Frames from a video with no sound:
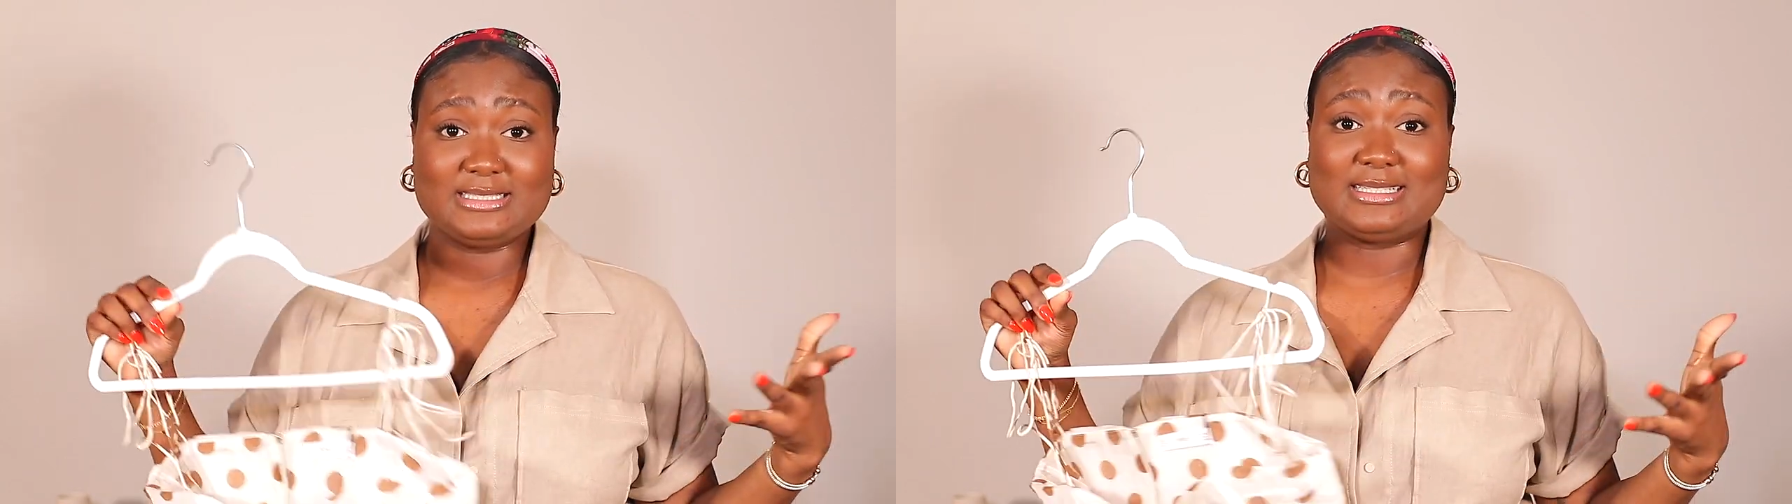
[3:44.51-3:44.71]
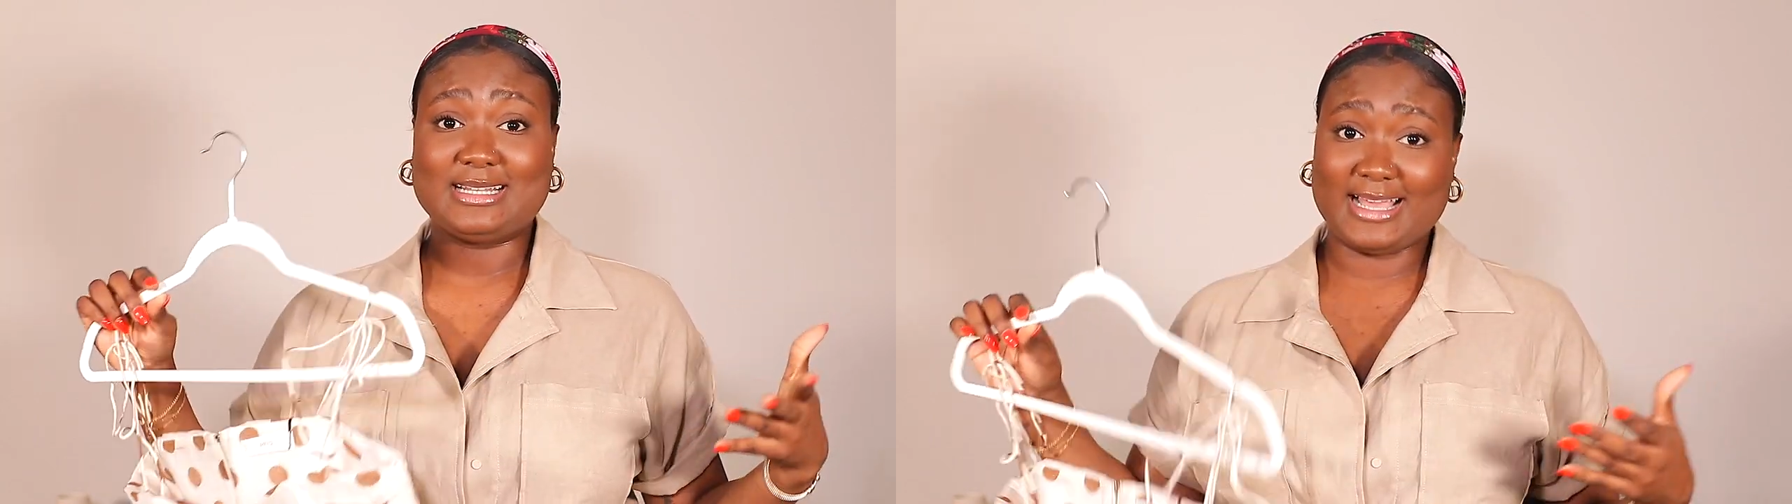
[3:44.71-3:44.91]

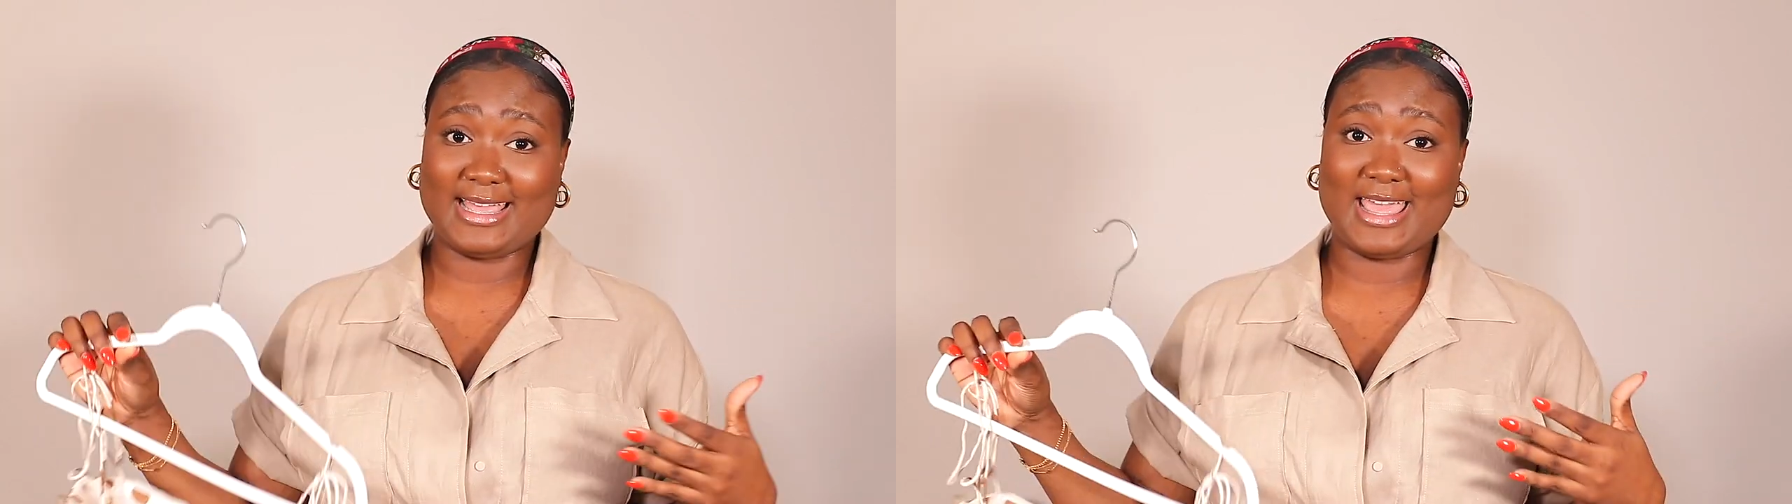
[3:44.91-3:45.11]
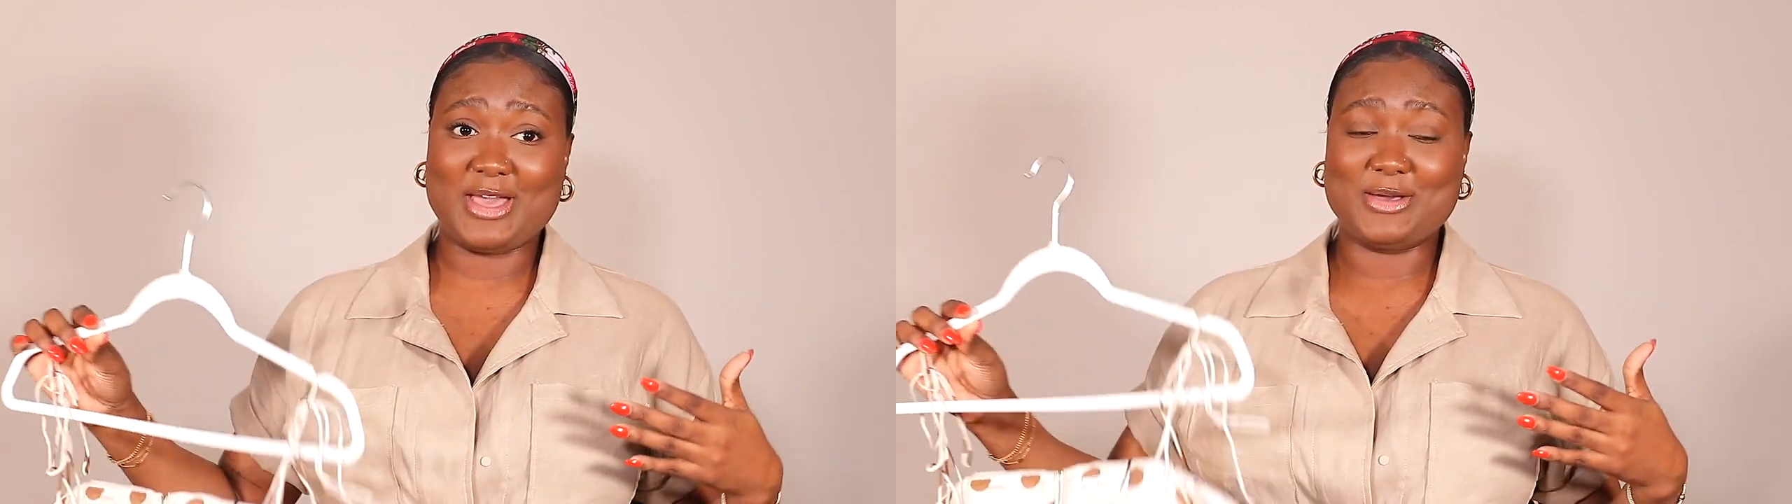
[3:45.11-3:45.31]
than I
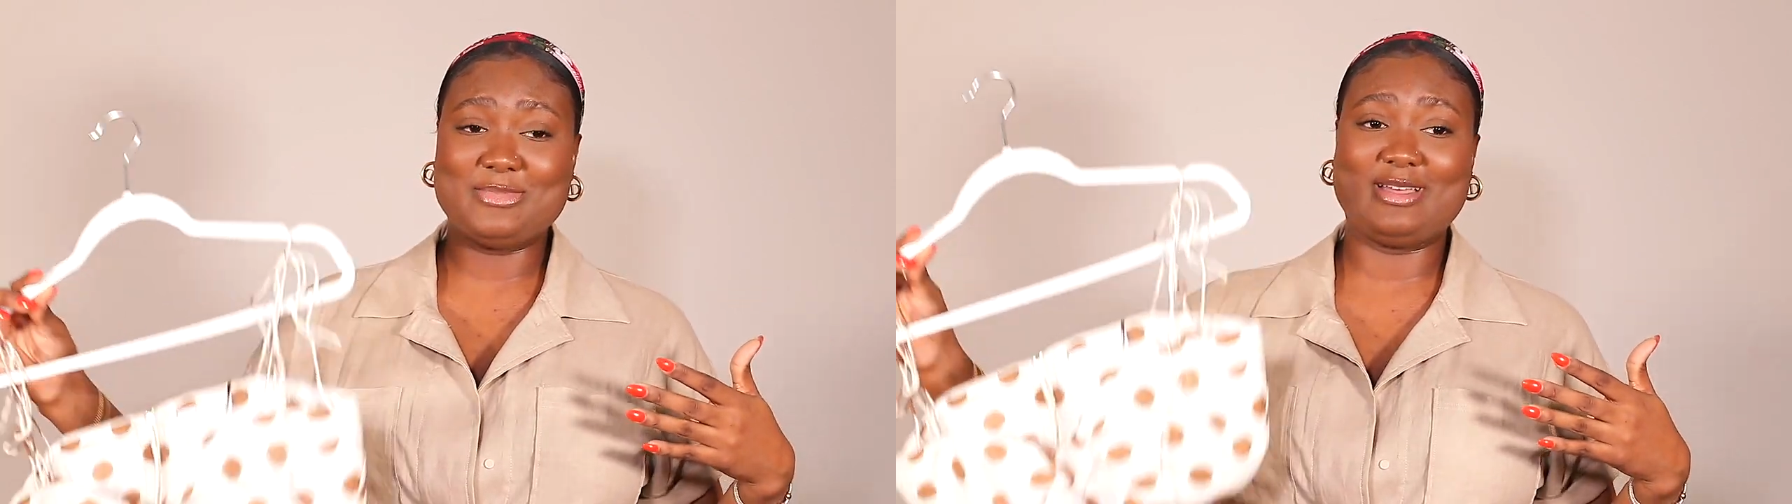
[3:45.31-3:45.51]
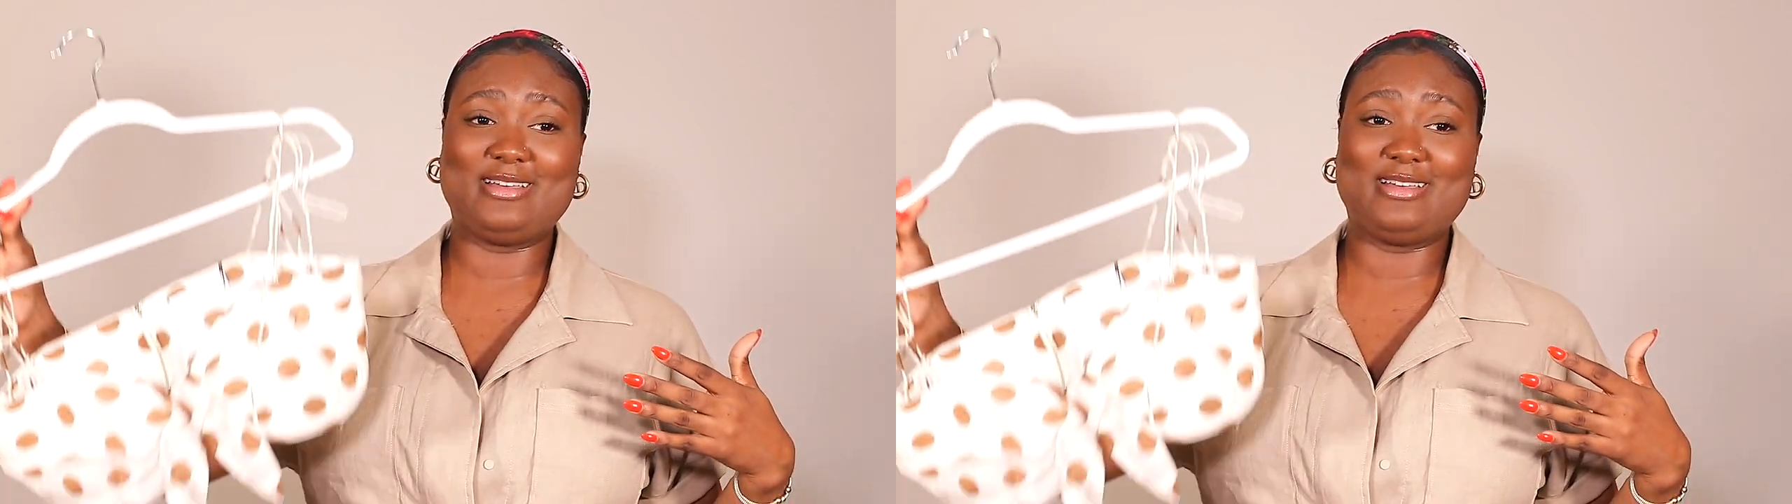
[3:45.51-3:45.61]
am,